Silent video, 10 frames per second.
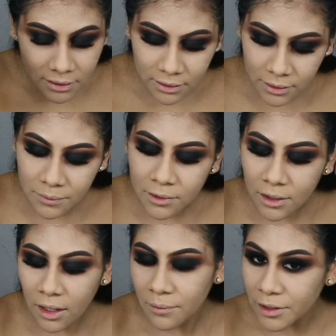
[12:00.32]
you will
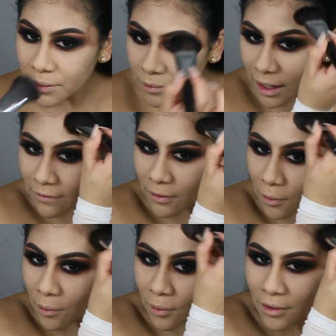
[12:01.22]
call where you will have
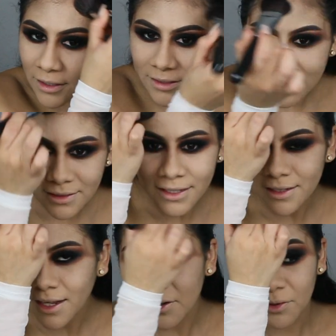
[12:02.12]
horns. I
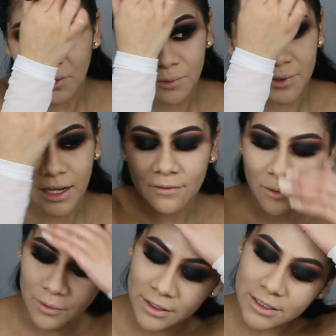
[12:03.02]
don't know who would have
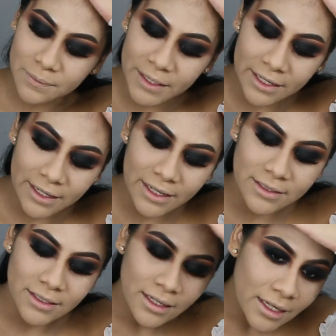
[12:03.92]
horns, but I
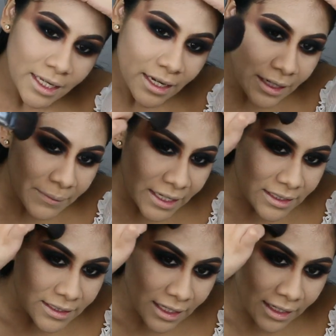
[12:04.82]
guess kind of makes
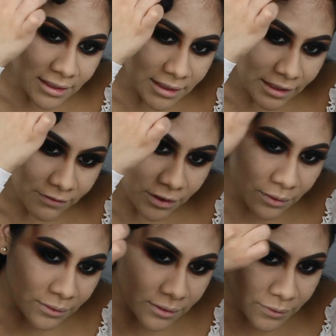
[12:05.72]
sense if
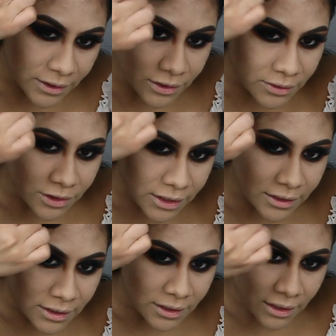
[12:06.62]
you were to
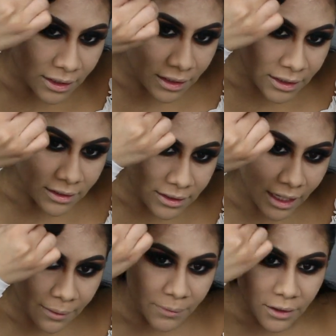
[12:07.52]
just
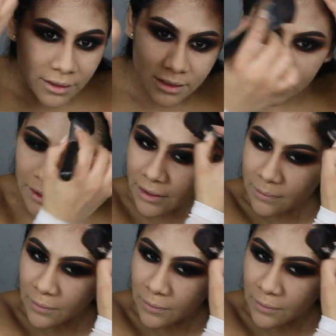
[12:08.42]
tap on this area